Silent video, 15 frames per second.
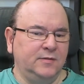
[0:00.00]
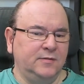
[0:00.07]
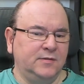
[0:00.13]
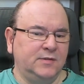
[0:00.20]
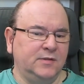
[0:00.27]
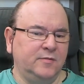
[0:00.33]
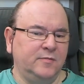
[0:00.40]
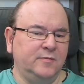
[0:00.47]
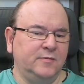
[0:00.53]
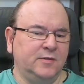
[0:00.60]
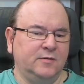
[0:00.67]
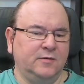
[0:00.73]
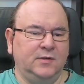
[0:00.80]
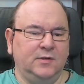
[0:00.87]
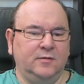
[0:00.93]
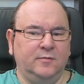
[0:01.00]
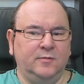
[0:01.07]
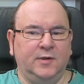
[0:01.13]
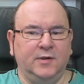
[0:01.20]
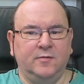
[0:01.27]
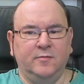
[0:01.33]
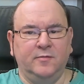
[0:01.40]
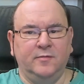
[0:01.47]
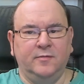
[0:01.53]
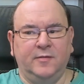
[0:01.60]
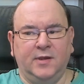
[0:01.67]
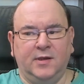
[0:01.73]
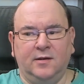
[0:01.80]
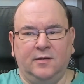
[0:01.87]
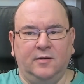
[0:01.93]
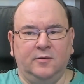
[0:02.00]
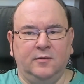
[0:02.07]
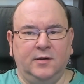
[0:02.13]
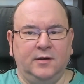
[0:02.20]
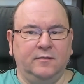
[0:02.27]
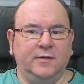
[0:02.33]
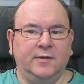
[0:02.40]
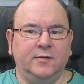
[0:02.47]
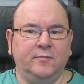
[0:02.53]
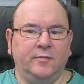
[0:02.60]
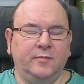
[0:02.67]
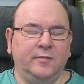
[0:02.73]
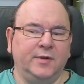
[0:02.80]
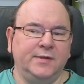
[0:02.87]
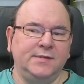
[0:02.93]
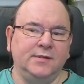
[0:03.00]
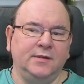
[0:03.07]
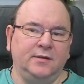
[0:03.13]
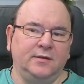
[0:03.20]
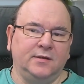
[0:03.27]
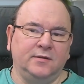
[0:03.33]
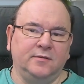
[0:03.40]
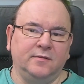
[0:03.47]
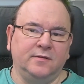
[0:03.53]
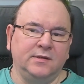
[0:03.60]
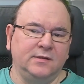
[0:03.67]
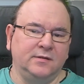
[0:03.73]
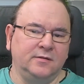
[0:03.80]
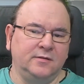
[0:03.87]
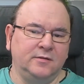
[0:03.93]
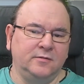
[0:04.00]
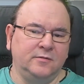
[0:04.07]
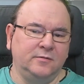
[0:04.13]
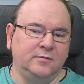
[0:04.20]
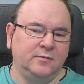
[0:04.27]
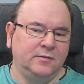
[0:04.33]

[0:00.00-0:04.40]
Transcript: So so on the like that low level, then basically I don't think that you